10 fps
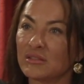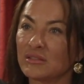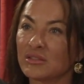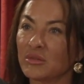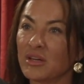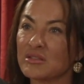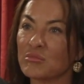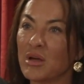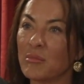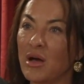So yeah, so
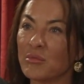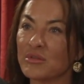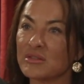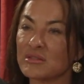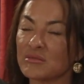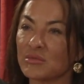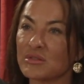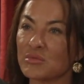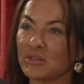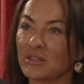my mom was
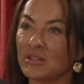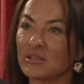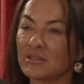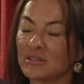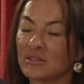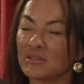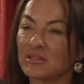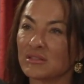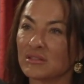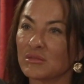really
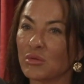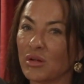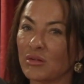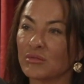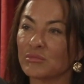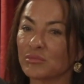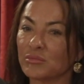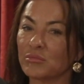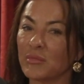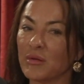uh,
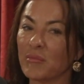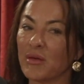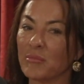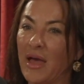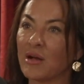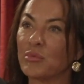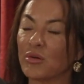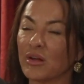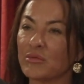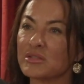my
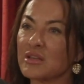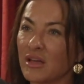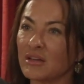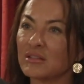backbone, I would say.